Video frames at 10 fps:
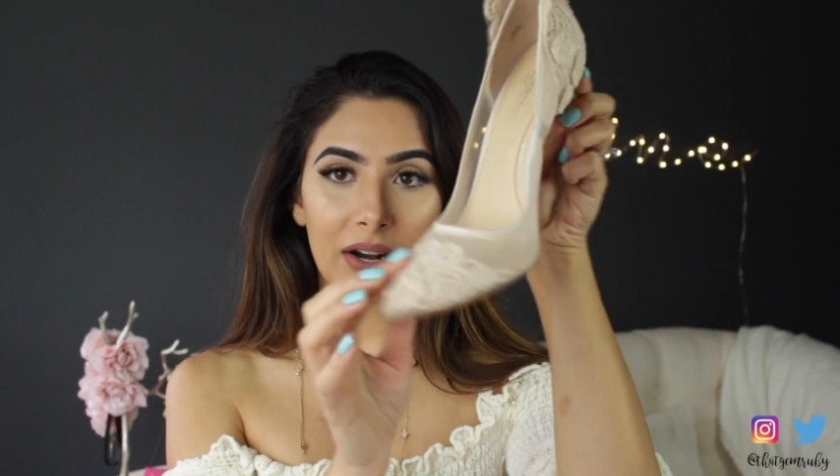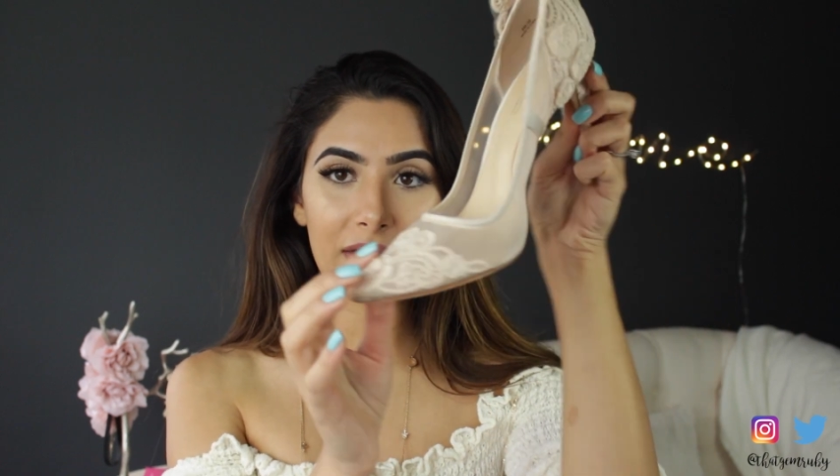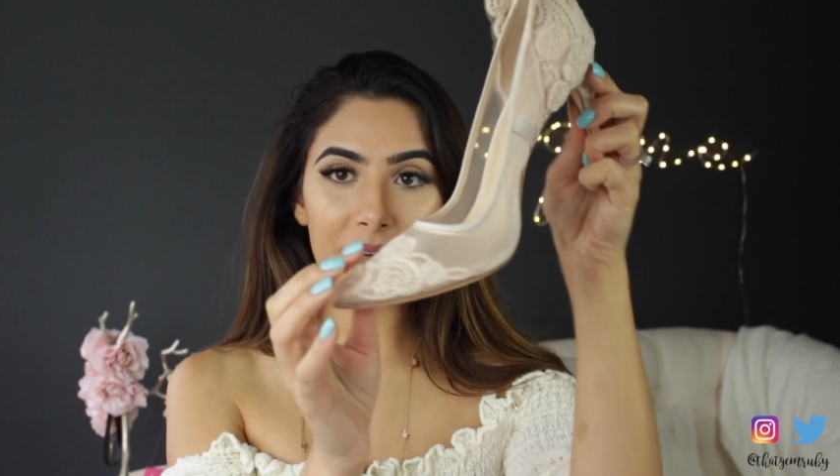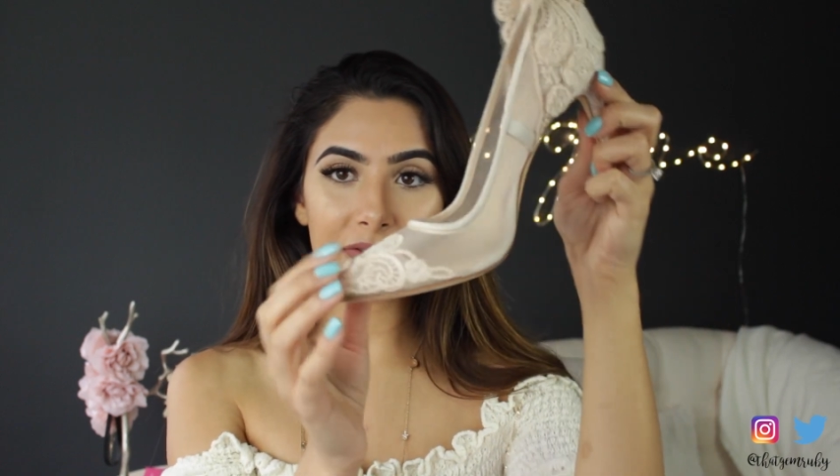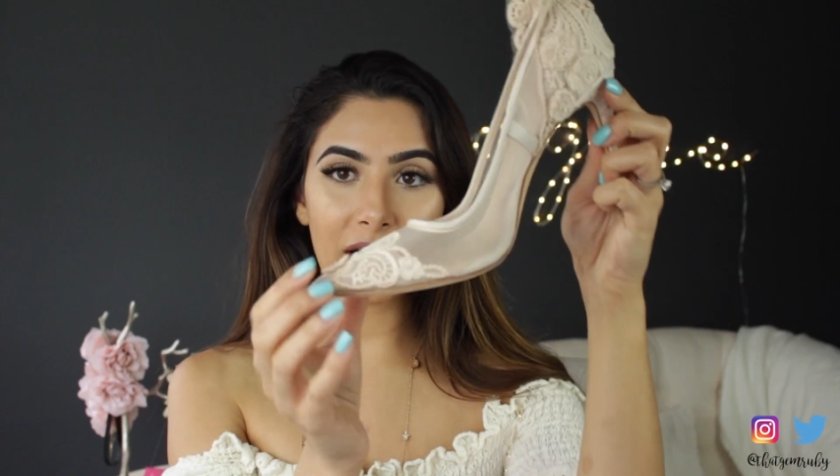
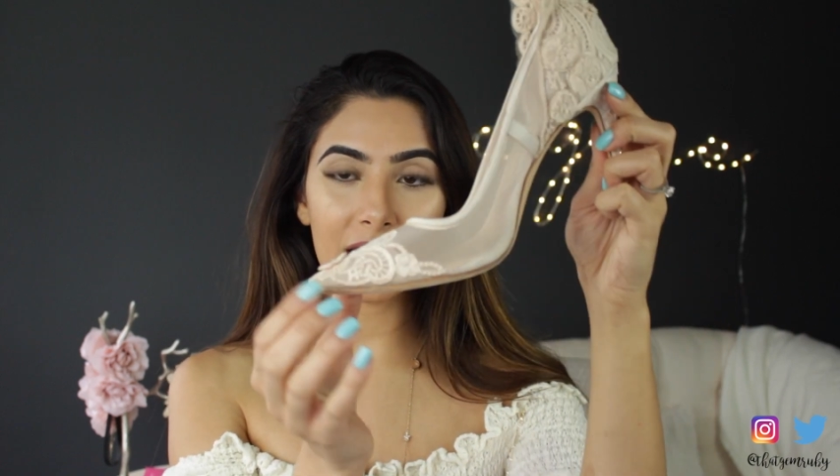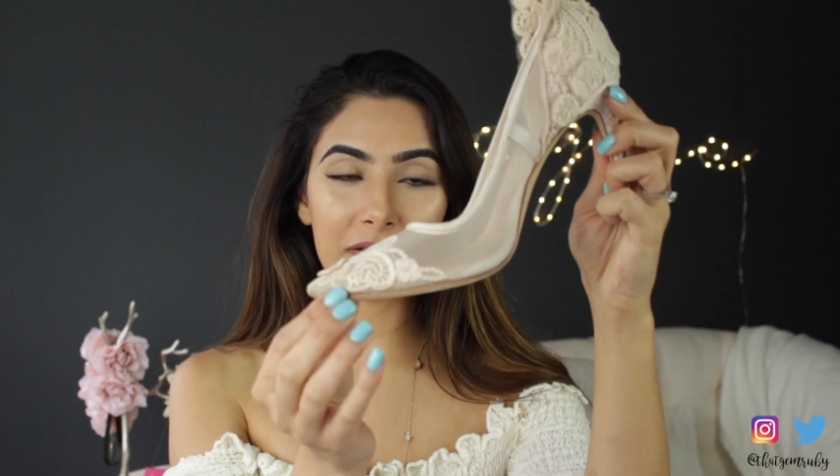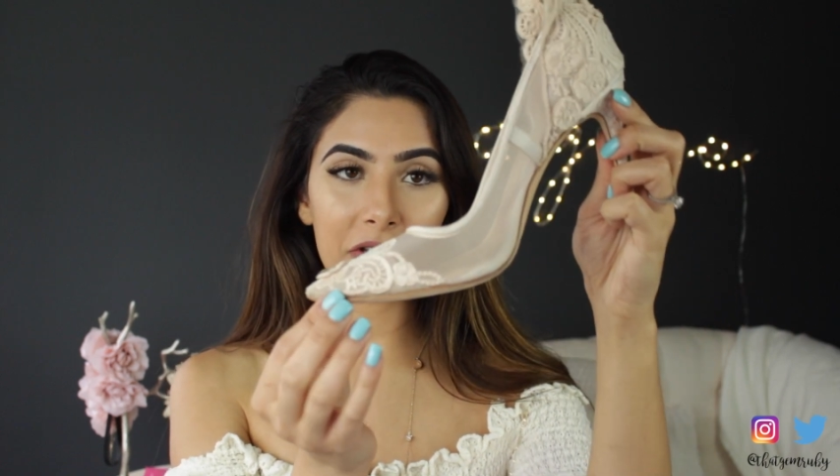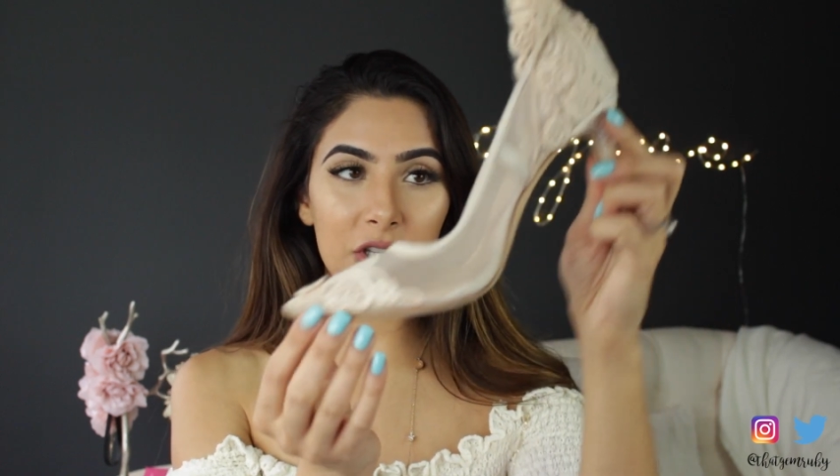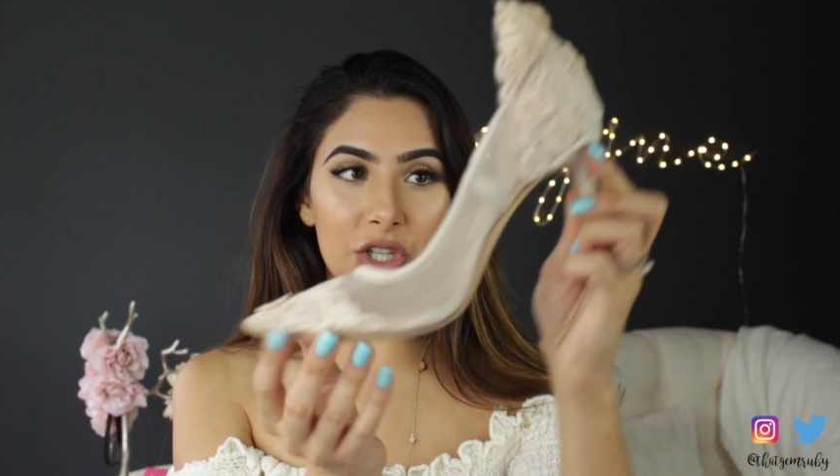on the front
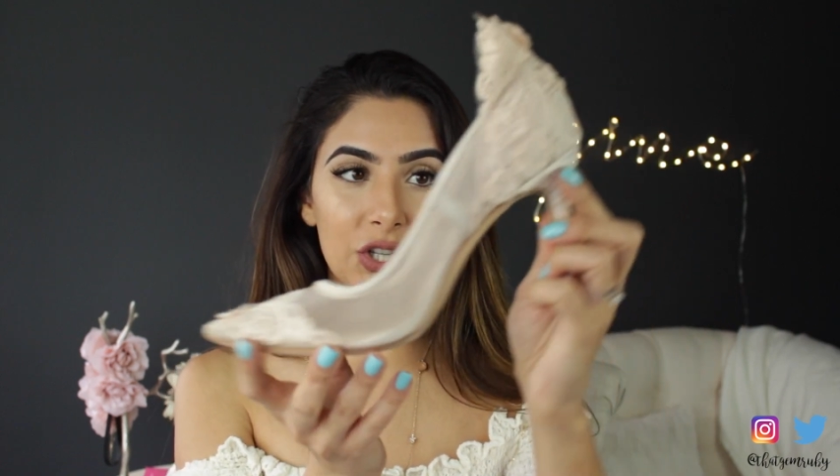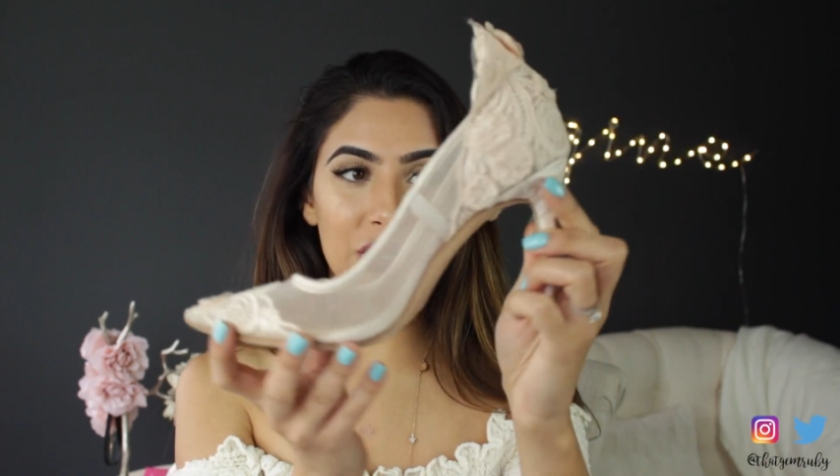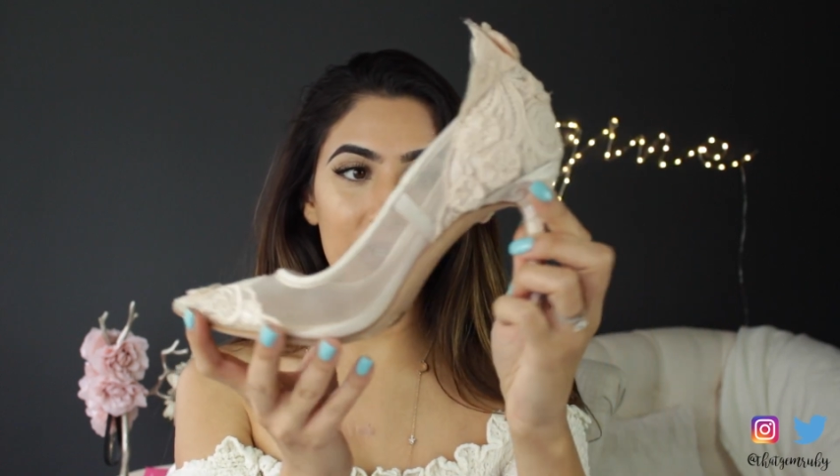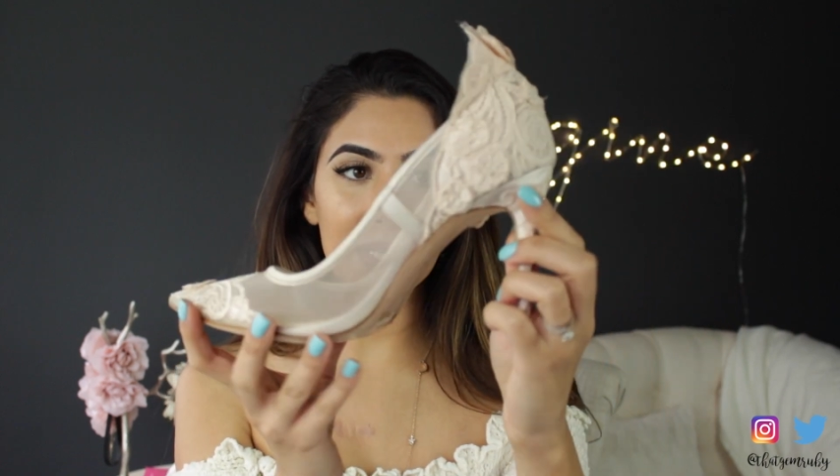of the shoe.